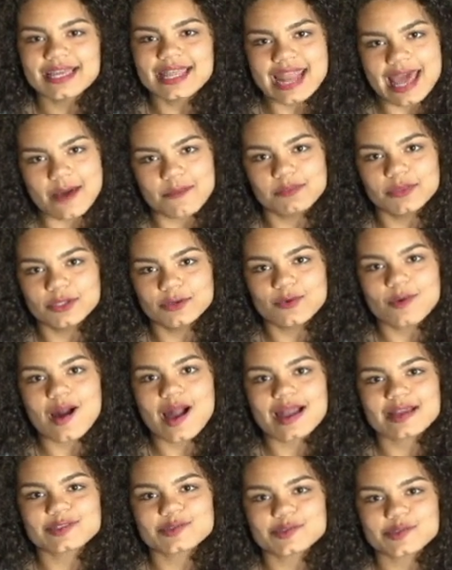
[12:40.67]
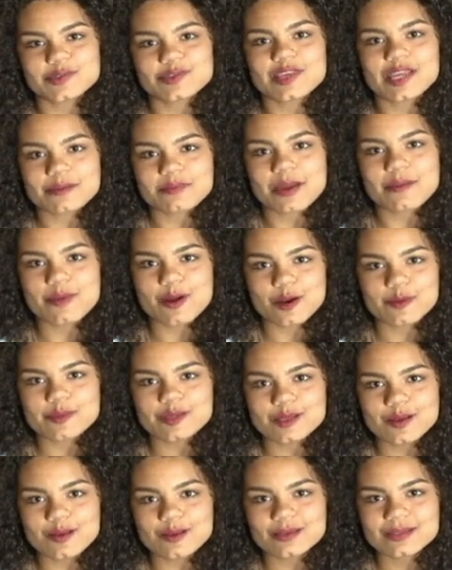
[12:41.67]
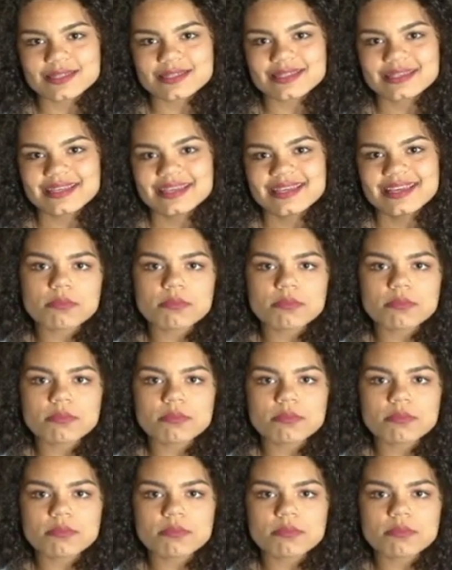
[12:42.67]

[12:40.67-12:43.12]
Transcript: and have blue eyes, just like my Barbie dolls.